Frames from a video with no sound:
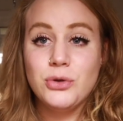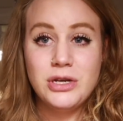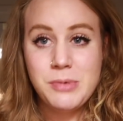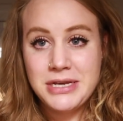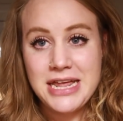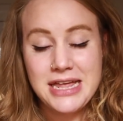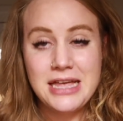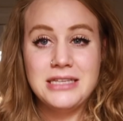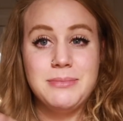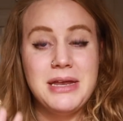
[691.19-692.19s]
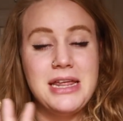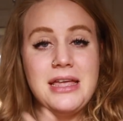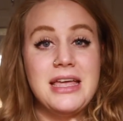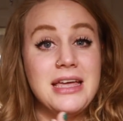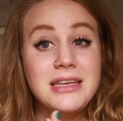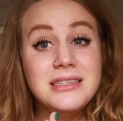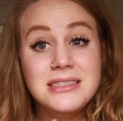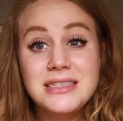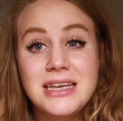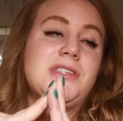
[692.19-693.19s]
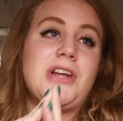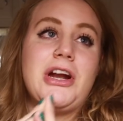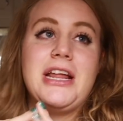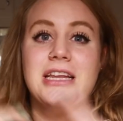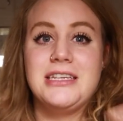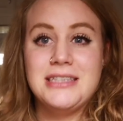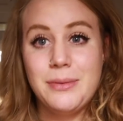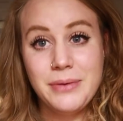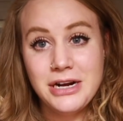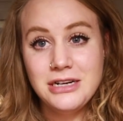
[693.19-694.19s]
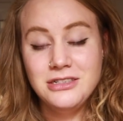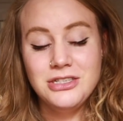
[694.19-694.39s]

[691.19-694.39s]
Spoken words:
going to be taking as many gigs starting in December.